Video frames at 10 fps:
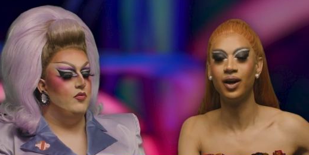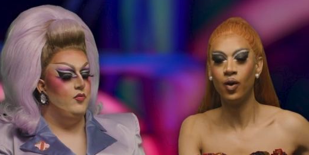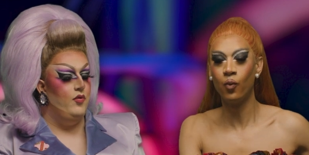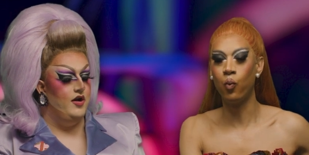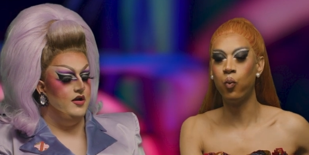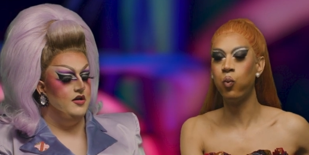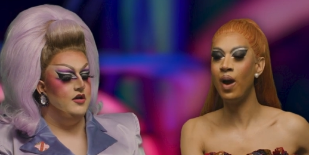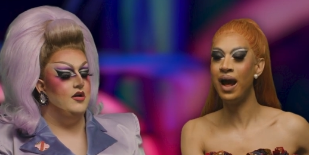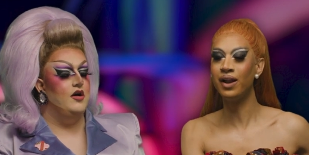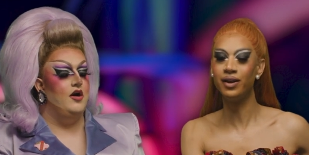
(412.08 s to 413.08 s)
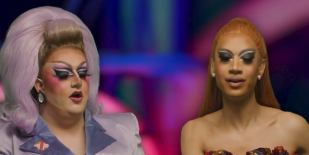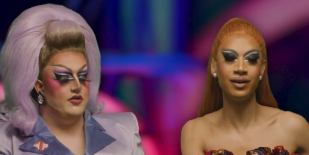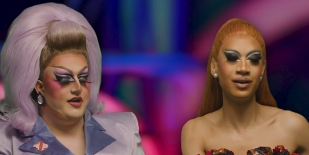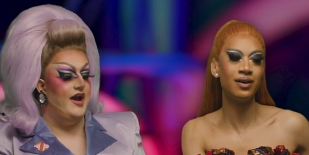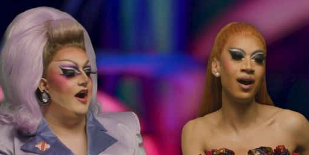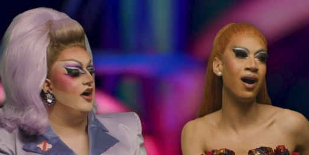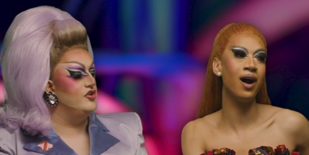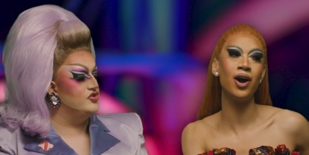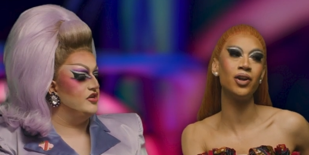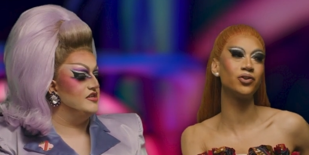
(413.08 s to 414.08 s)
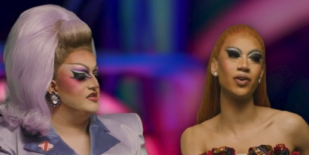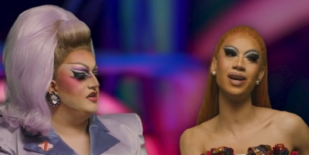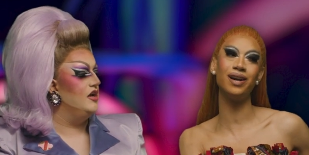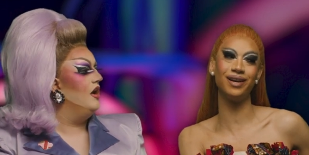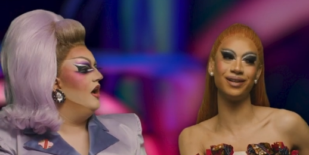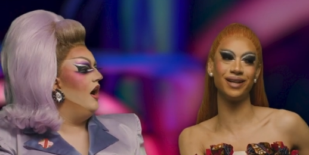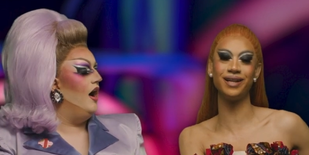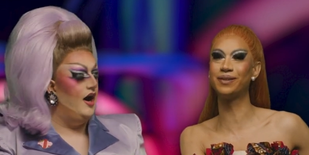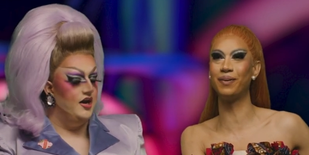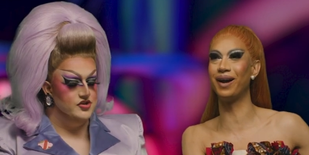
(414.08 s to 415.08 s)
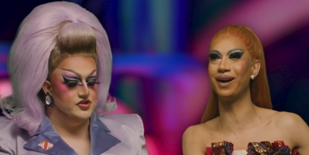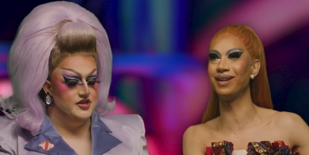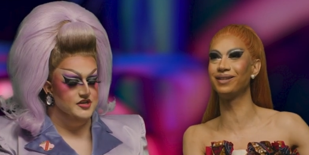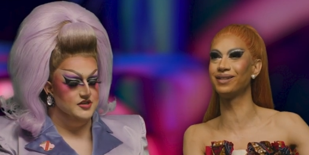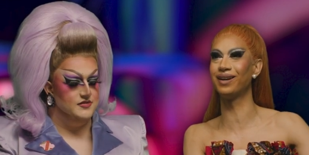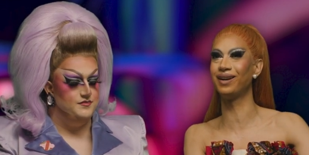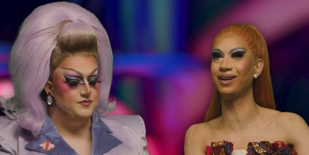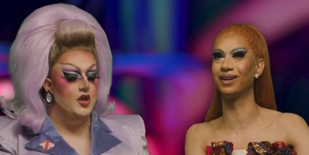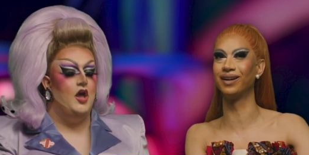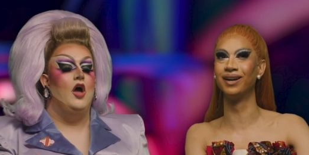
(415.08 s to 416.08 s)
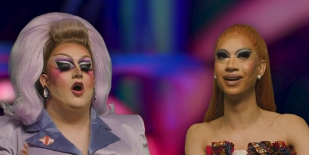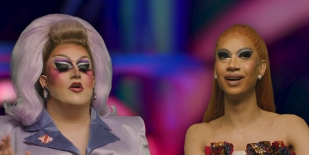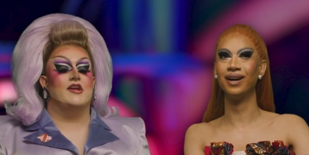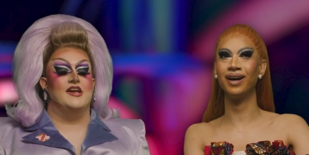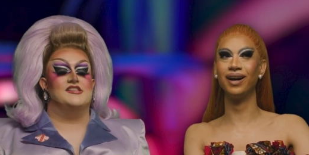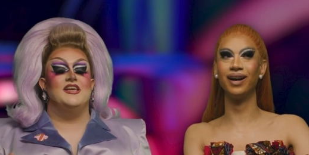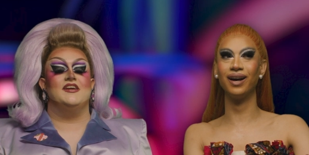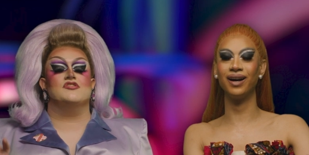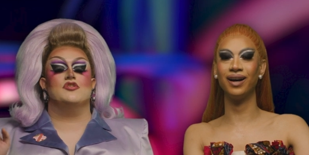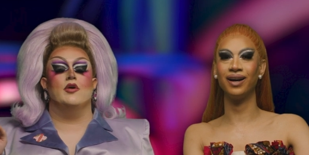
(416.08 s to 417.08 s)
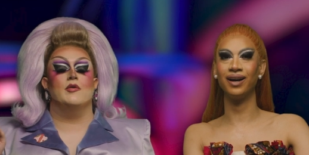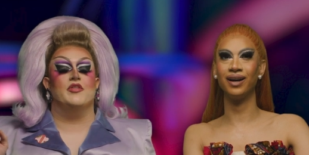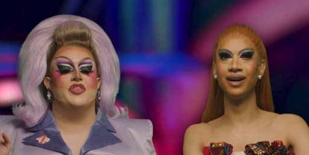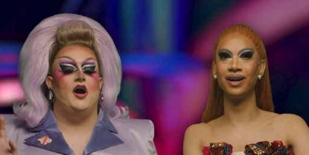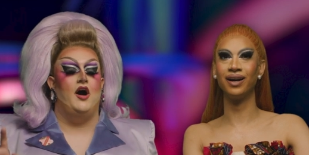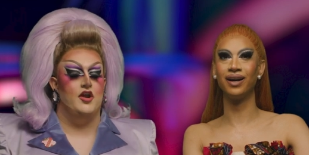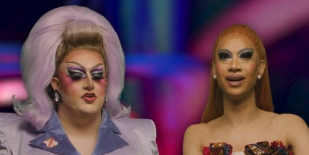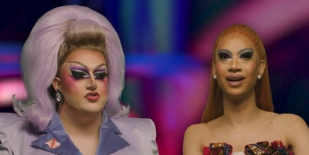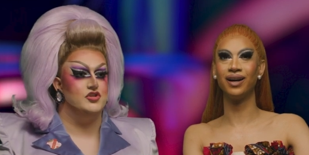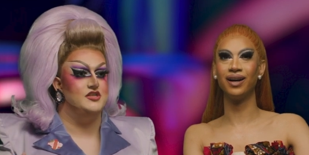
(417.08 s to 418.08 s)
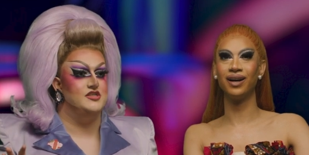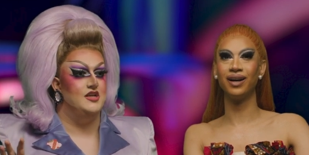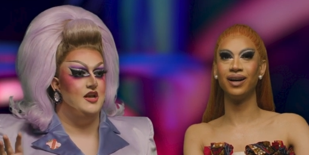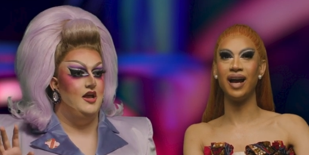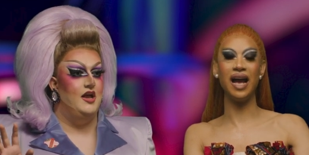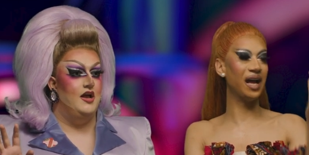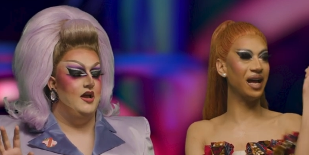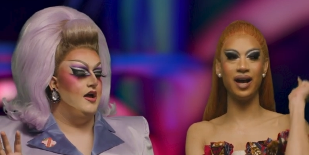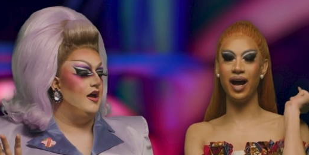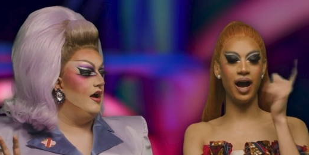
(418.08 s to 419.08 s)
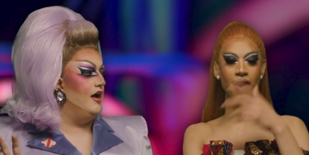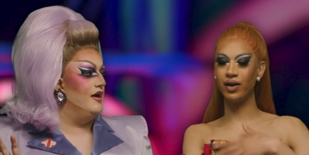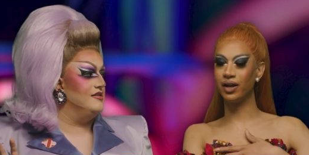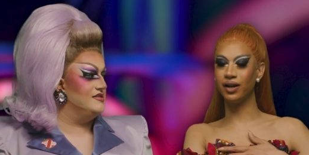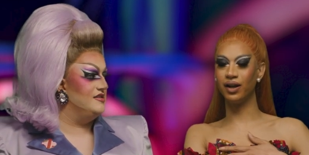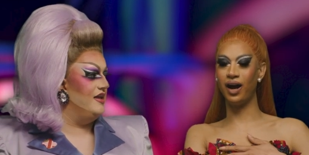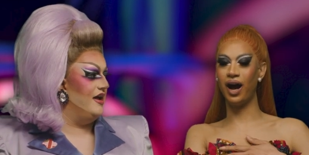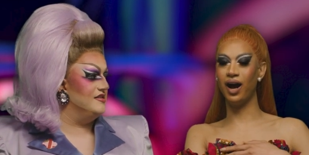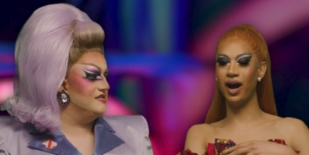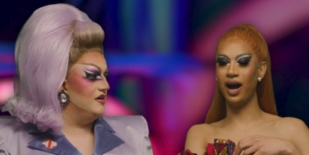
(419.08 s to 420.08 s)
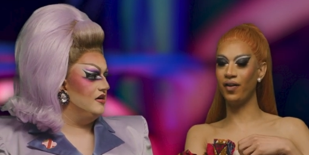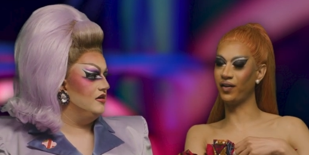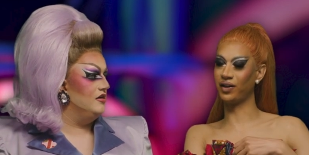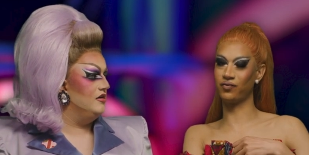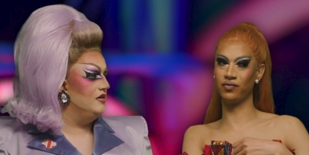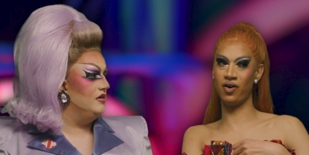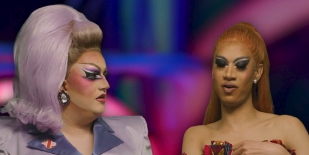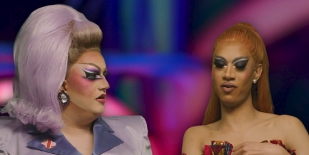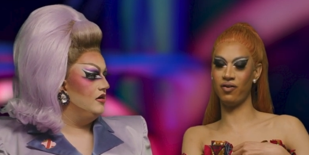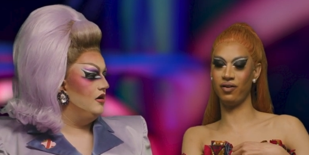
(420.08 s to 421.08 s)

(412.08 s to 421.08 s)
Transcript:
Speaker 1: one. When okay, a hundred. Hundred is 100.
Speaker 2: my answer. Okay, Tia's going with a hundred as the answer.
Speaker 1: I think that's wrong.